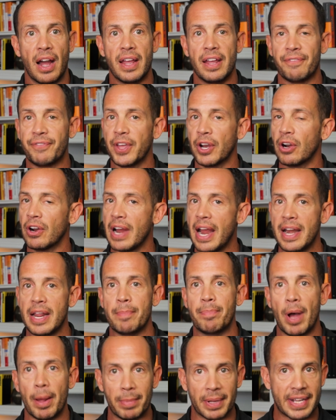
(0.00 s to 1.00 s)
If there are any
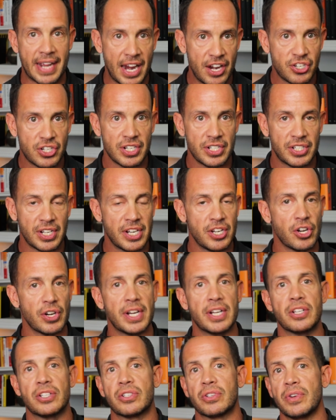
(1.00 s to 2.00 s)
publications in your
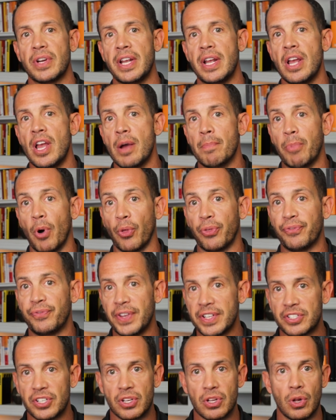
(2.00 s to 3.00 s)
industry, both
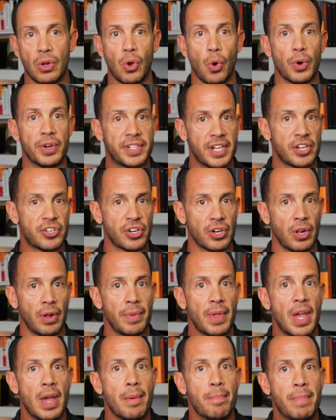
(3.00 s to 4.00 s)
physical or
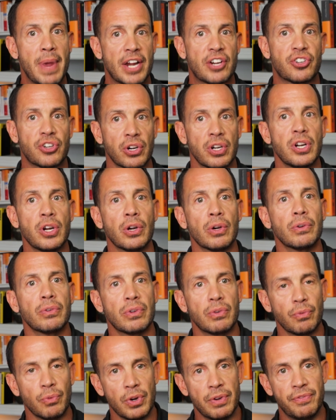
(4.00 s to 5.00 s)
digital, make sure you're
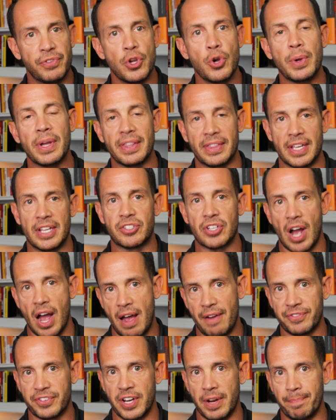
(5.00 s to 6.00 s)
reviewing these
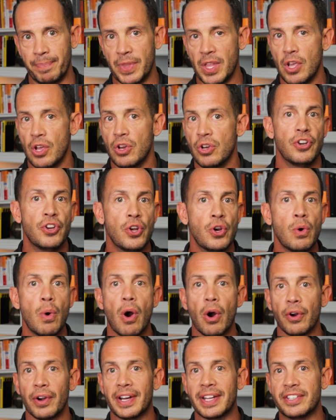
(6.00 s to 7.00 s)
often. New
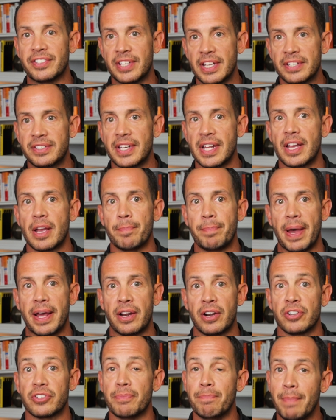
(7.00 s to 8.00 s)
or existing
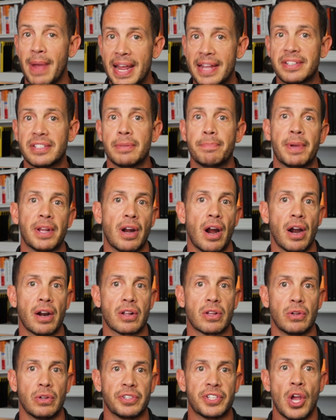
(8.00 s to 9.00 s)
competitors may submit
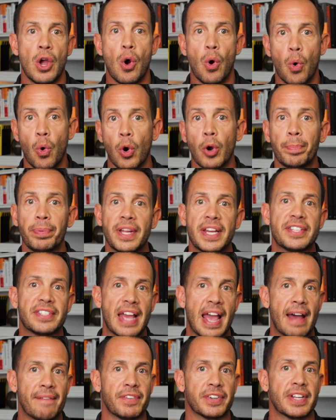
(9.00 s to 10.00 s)
articles or place
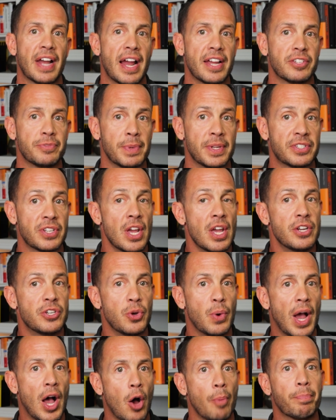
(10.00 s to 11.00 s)
advertisements
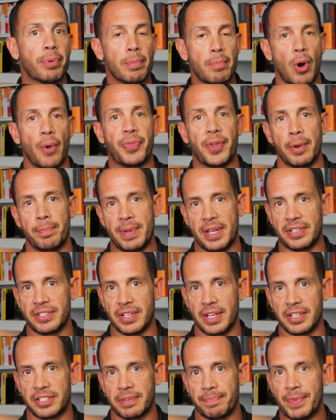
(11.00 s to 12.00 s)
to help promote their
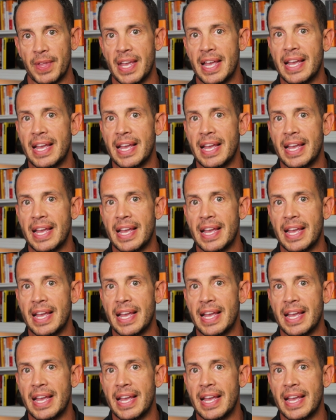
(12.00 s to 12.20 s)
business.